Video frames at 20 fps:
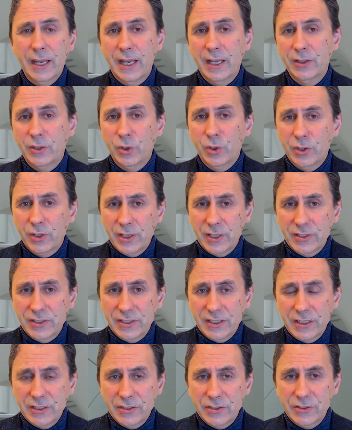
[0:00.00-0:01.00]
Aidoc
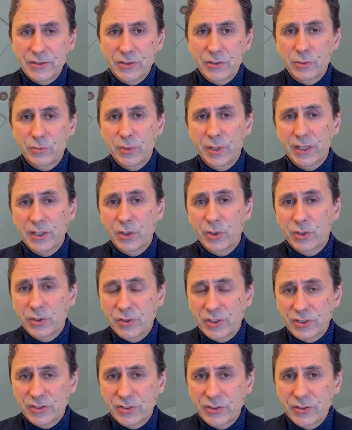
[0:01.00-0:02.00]
assists
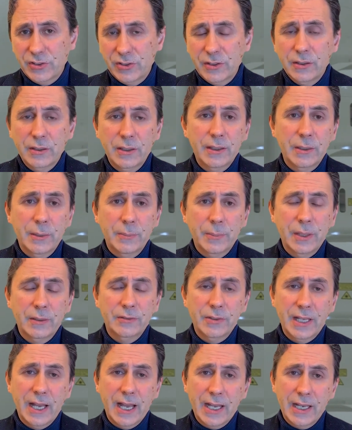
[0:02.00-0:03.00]
radiologists by
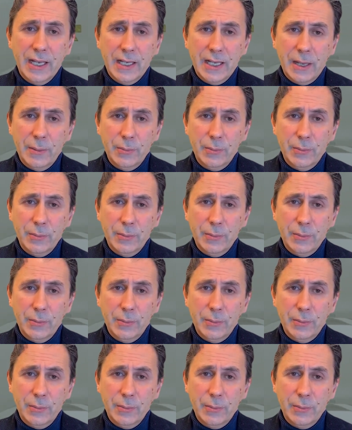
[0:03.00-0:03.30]
flagging